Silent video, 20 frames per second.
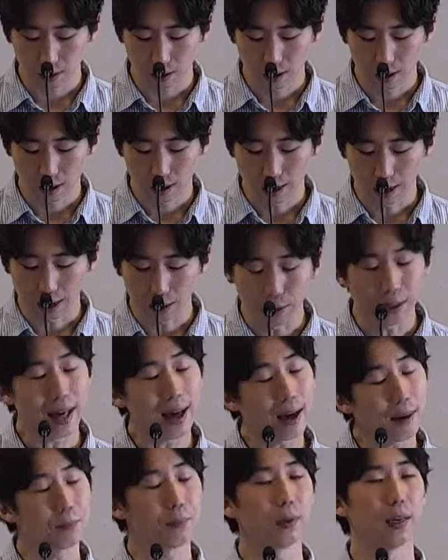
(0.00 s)
And
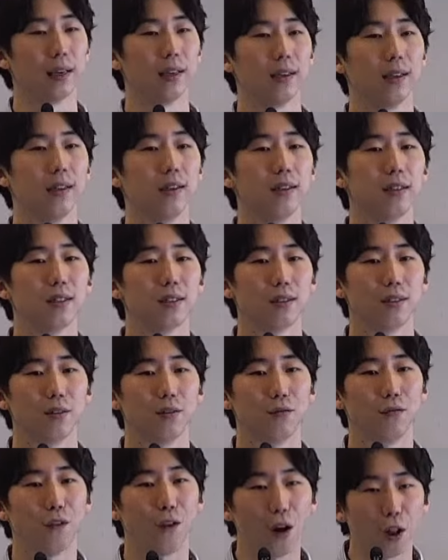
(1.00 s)
that means
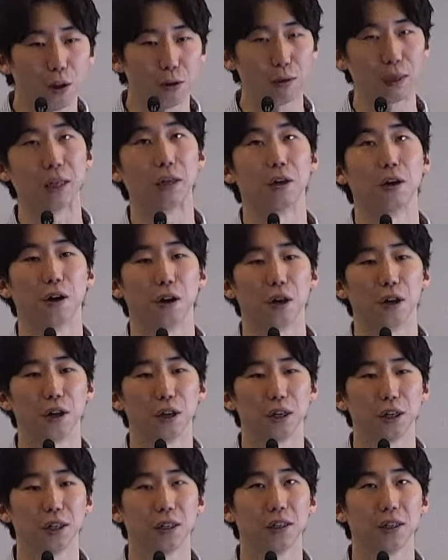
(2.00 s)
following
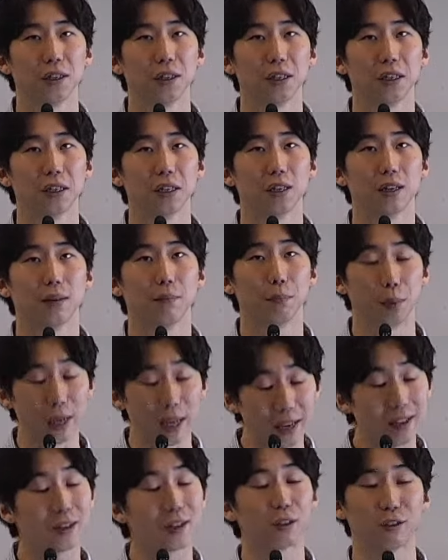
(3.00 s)
God
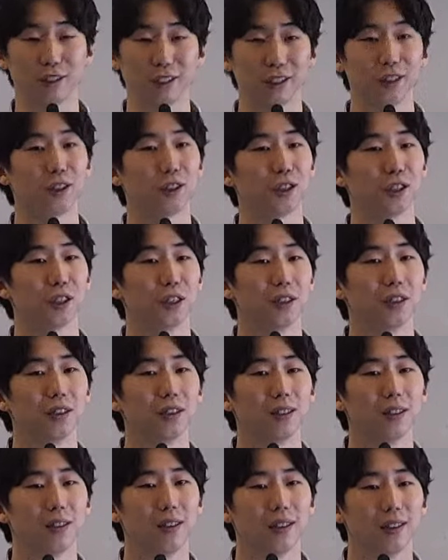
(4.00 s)
being a Christian
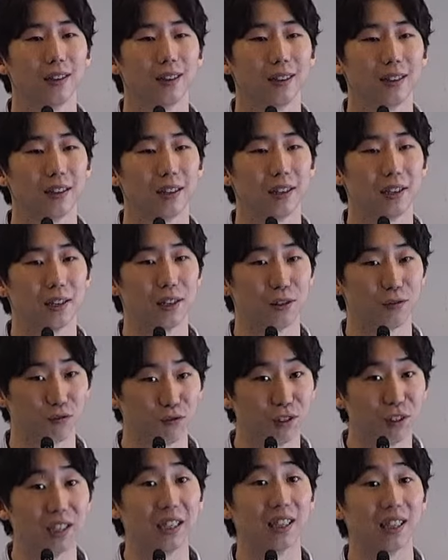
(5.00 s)
is
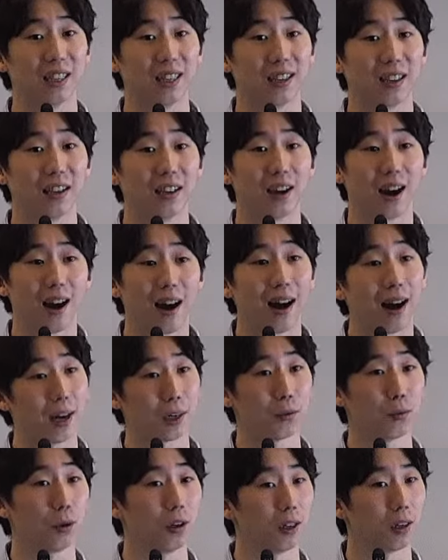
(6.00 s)
really hard
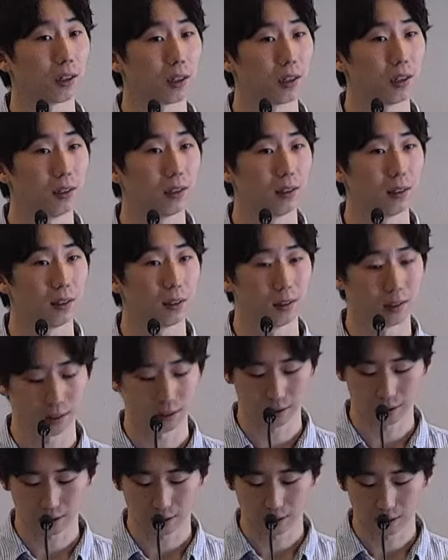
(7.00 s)
work.
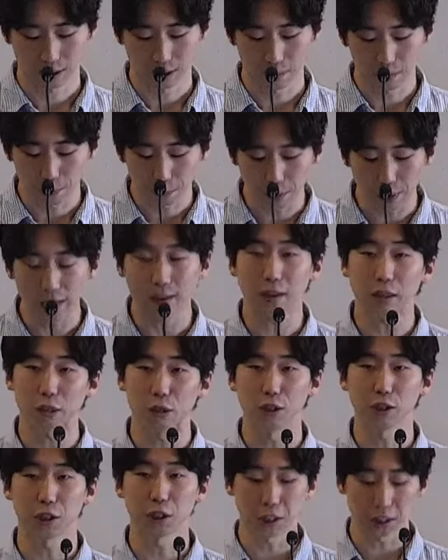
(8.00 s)
Being a
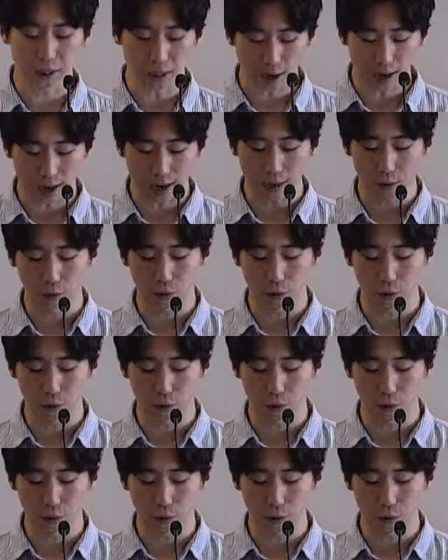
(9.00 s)
Christian is hard work.